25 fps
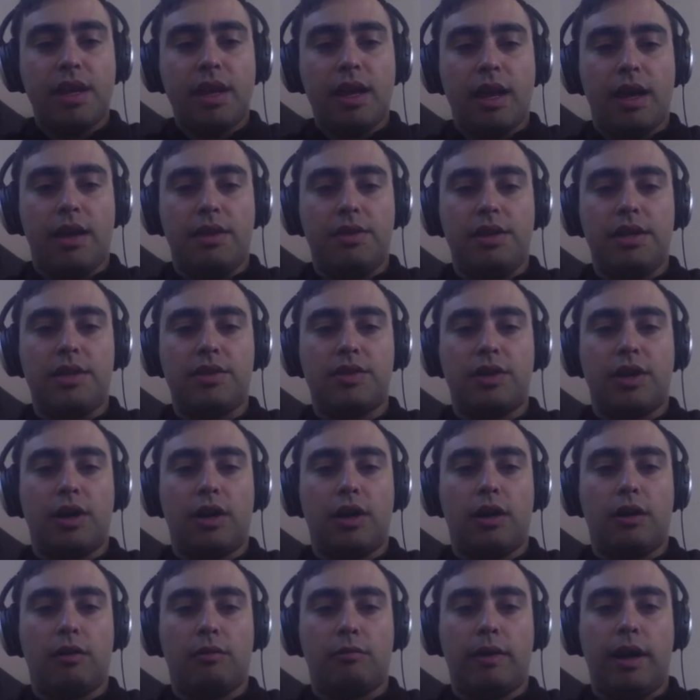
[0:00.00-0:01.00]
And these
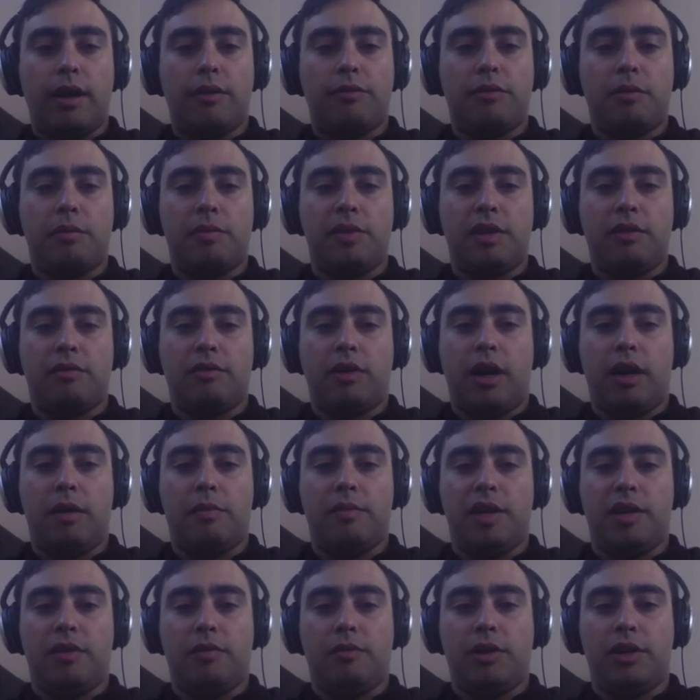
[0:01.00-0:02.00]
are read from the
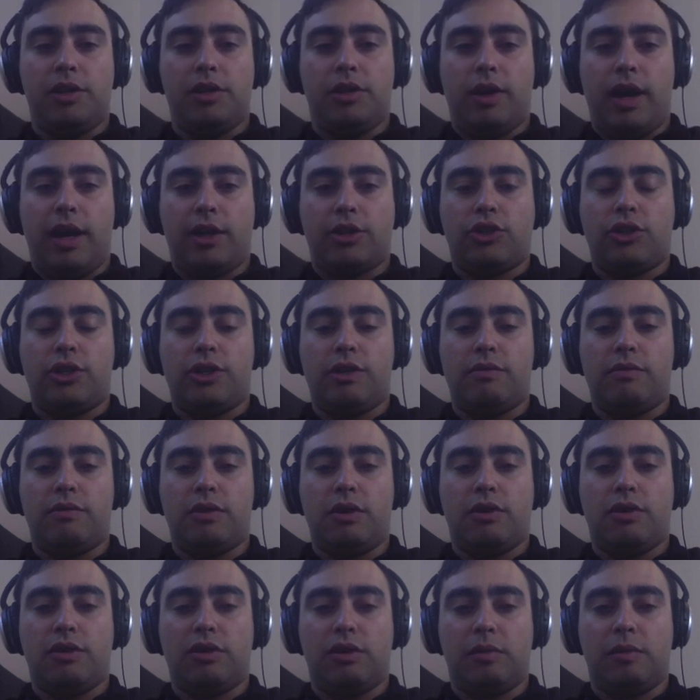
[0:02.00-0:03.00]
environment when you actually
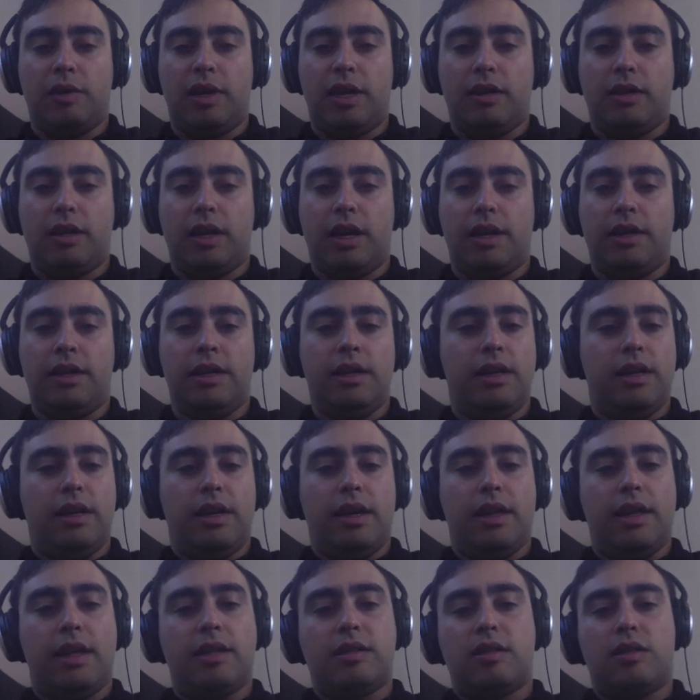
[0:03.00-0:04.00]
invoke the command line.
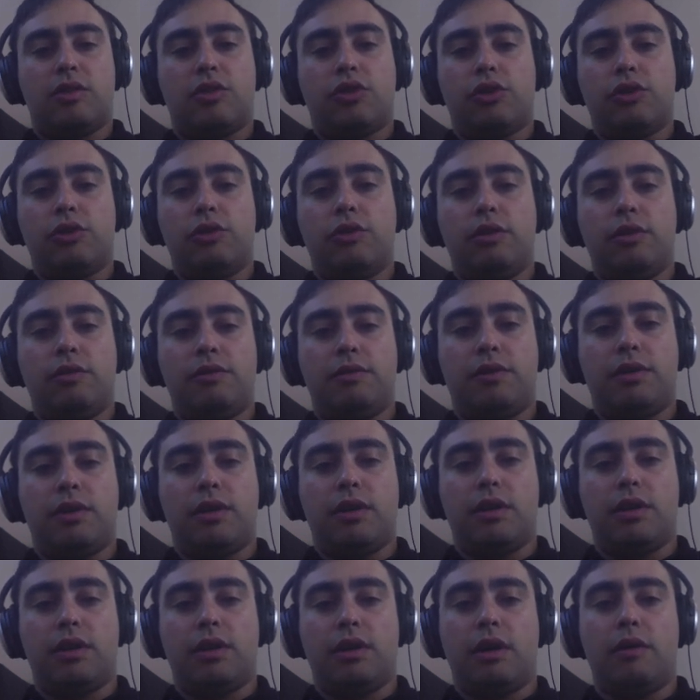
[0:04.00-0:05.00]
And that's true of
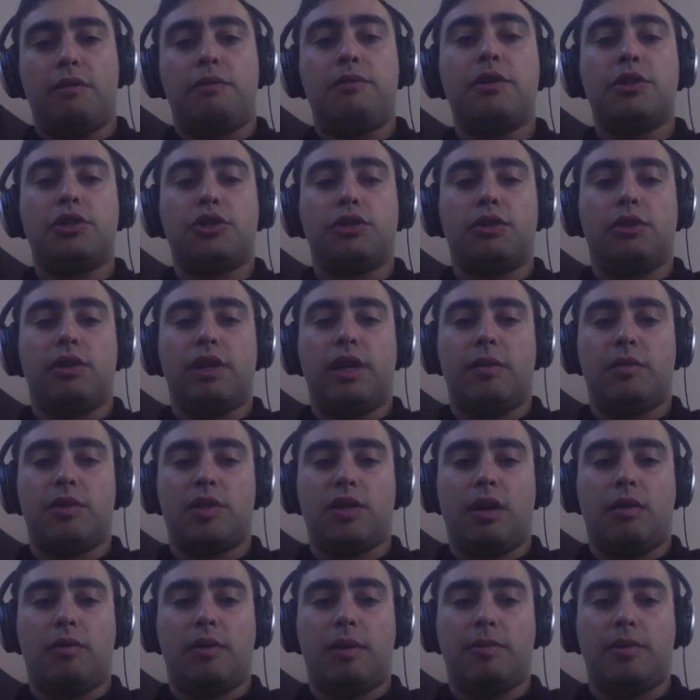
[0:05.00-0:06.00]
the official
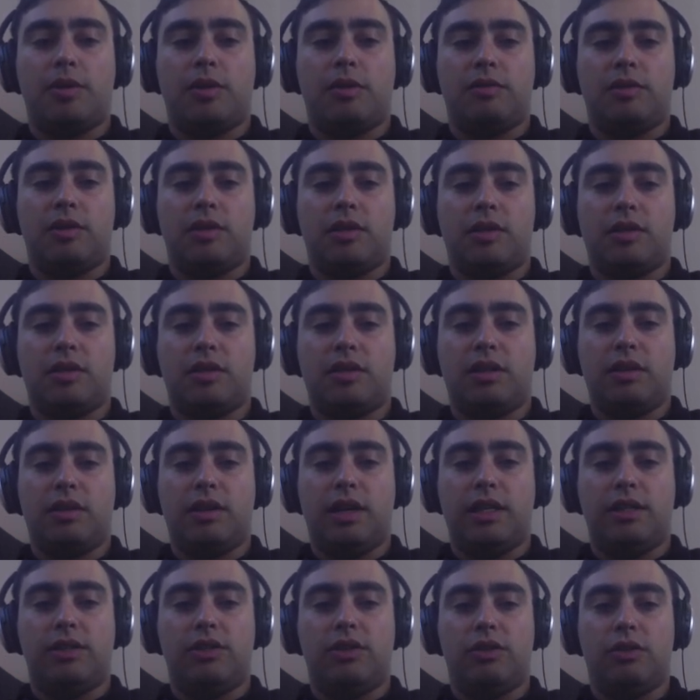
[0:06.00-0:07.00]
Amazon Web Services
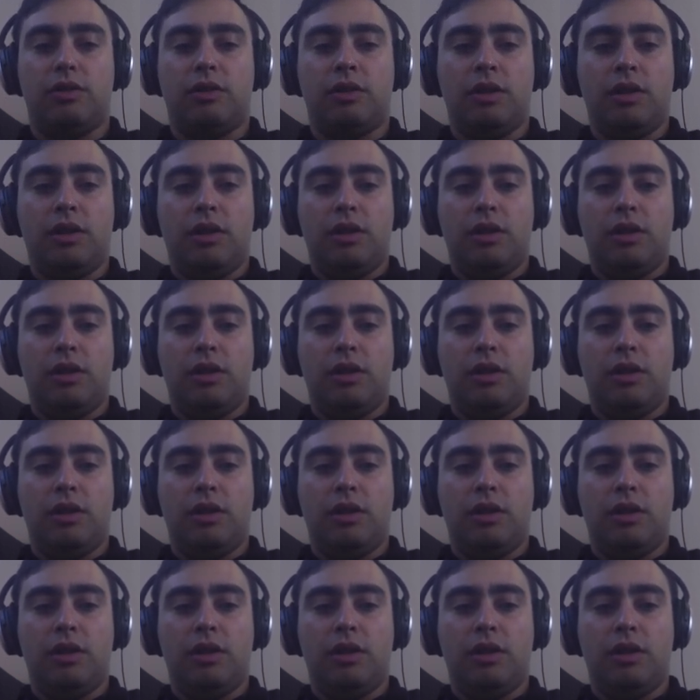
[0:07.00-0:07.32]
CLI too.